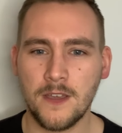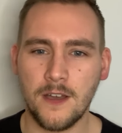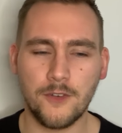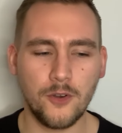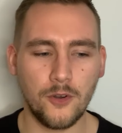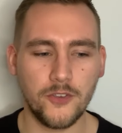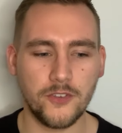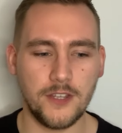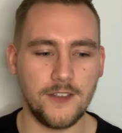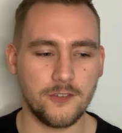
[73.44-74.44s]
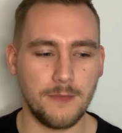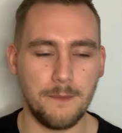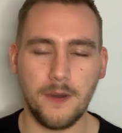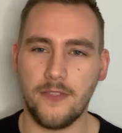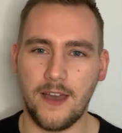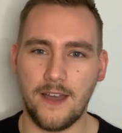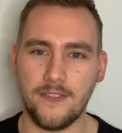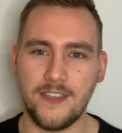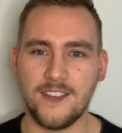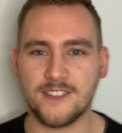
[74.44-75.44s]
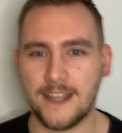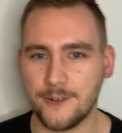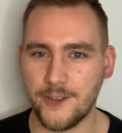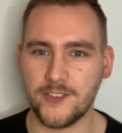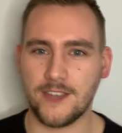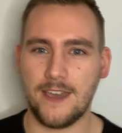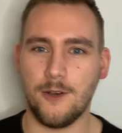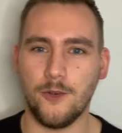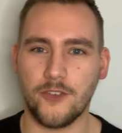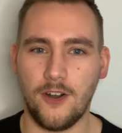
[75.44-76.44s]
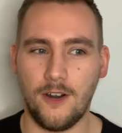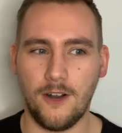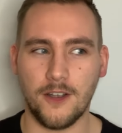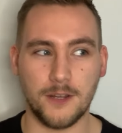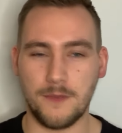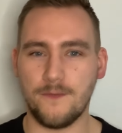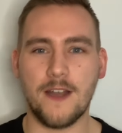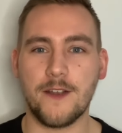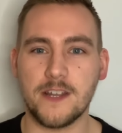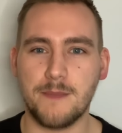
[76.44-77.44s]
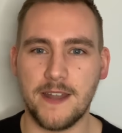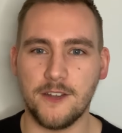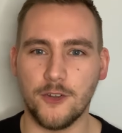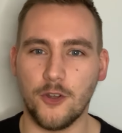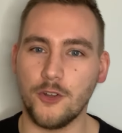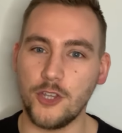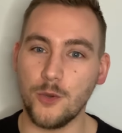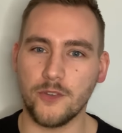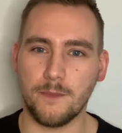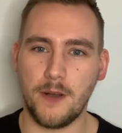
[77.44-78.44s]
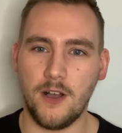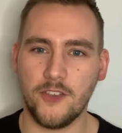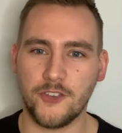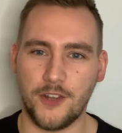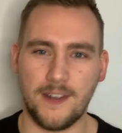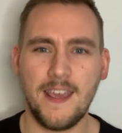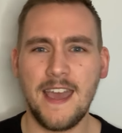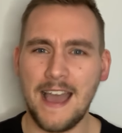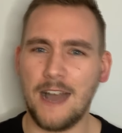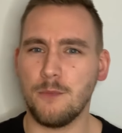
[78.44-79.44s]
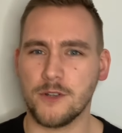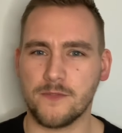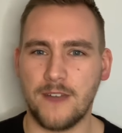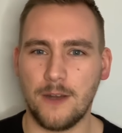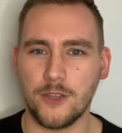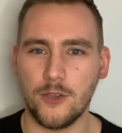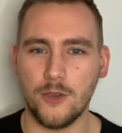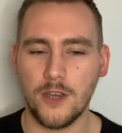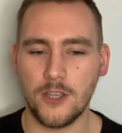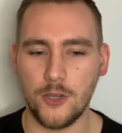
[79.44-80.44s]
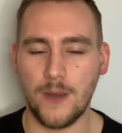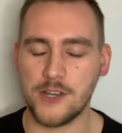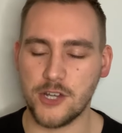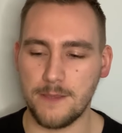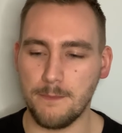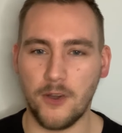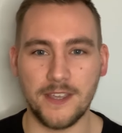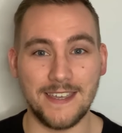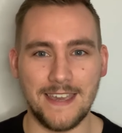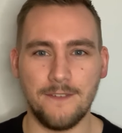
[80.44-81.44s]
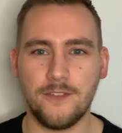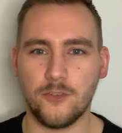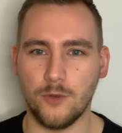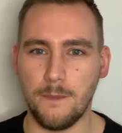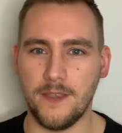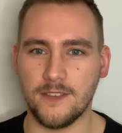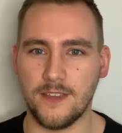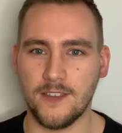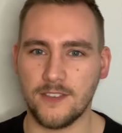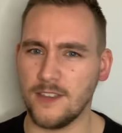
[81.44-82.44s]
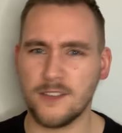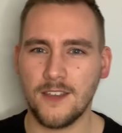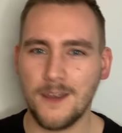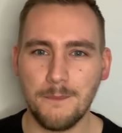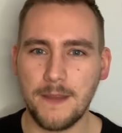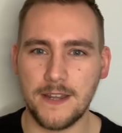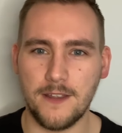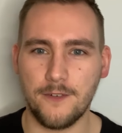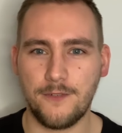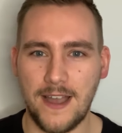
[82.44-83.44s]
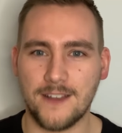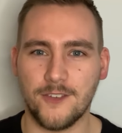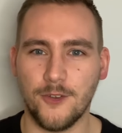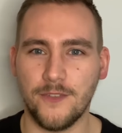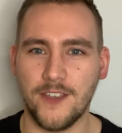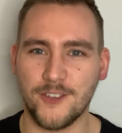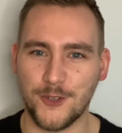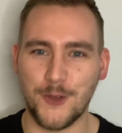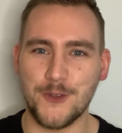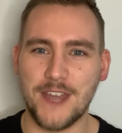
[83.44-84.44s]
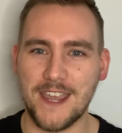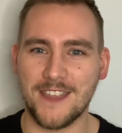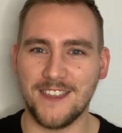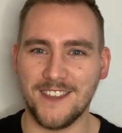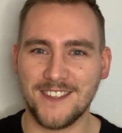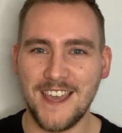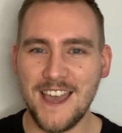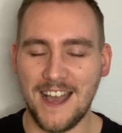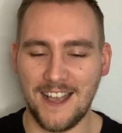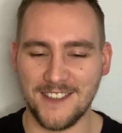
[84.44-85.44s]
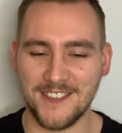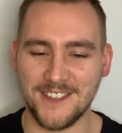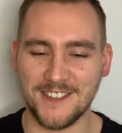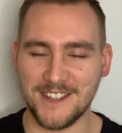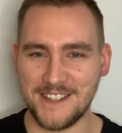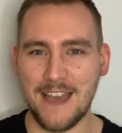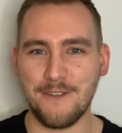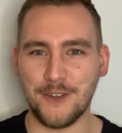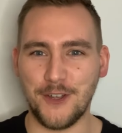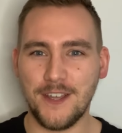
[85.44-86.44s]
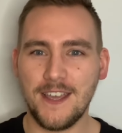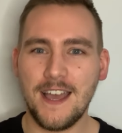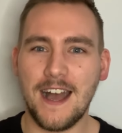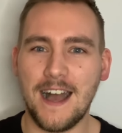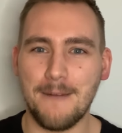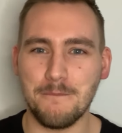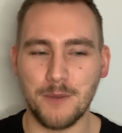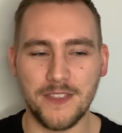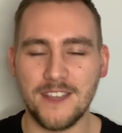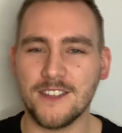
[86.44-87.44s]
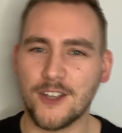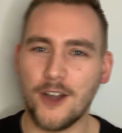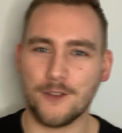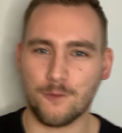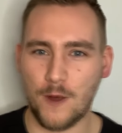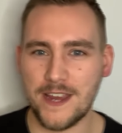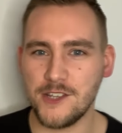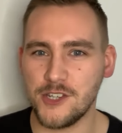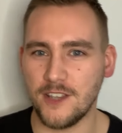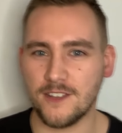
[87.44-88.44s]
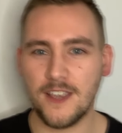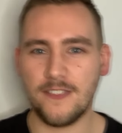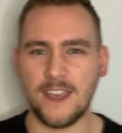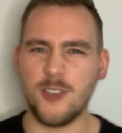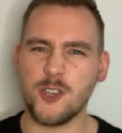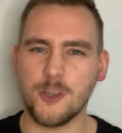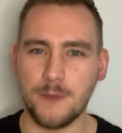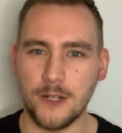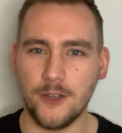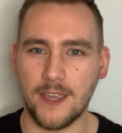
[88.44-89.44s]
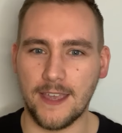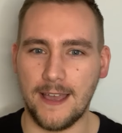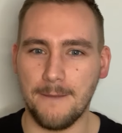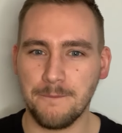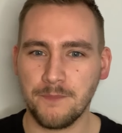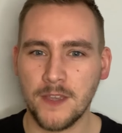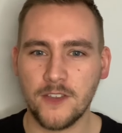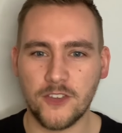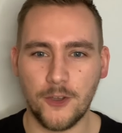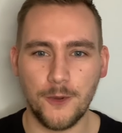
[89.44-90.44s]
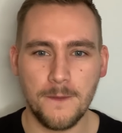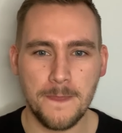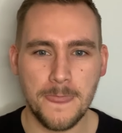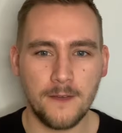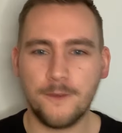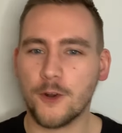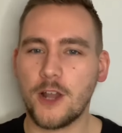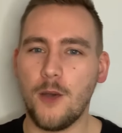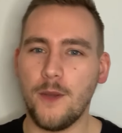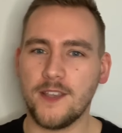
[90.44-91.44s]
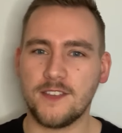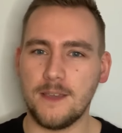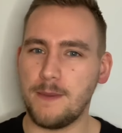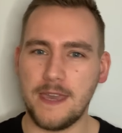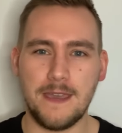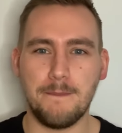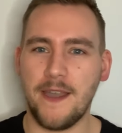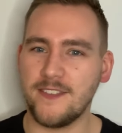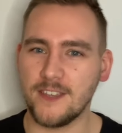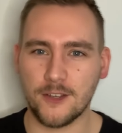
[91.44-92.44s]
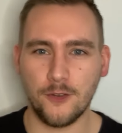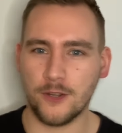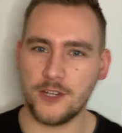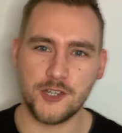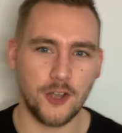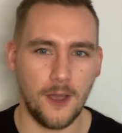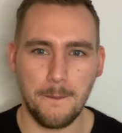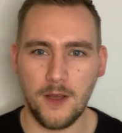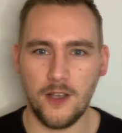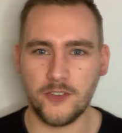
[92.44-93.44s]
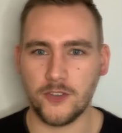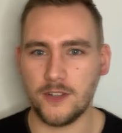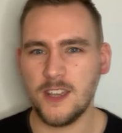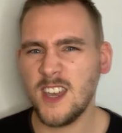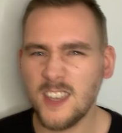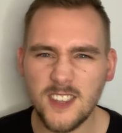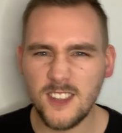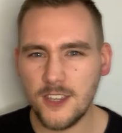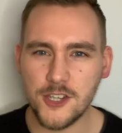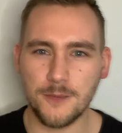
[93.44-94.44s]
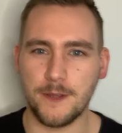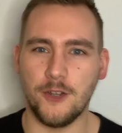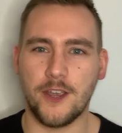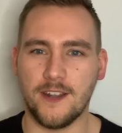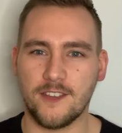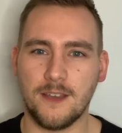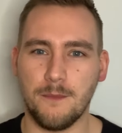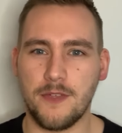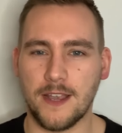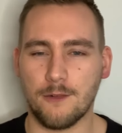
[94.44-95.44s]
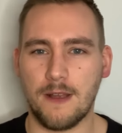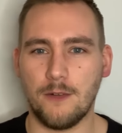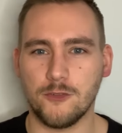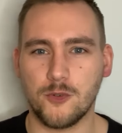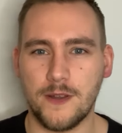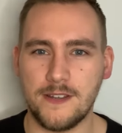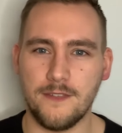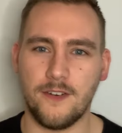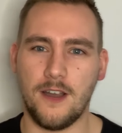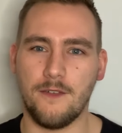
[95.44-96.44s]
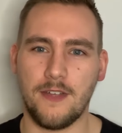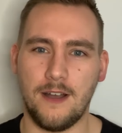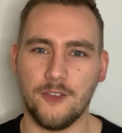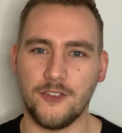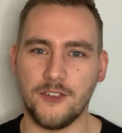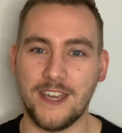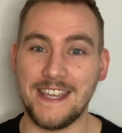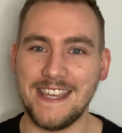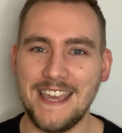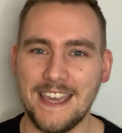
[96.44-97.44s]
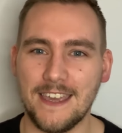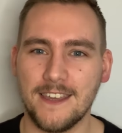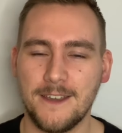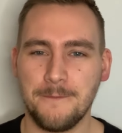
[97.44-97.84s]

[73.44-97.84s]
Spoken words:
Of course, you need to remember that these salary scales are going to be very dependent on you as a person and how much value you actually might give to a business. There's many factors on this, so don't take this as this is a definite, but these are the kind of ranges that you should be looking at. So for an OSCP basic knowledge type person, you should be looking at something around 25,000 a year.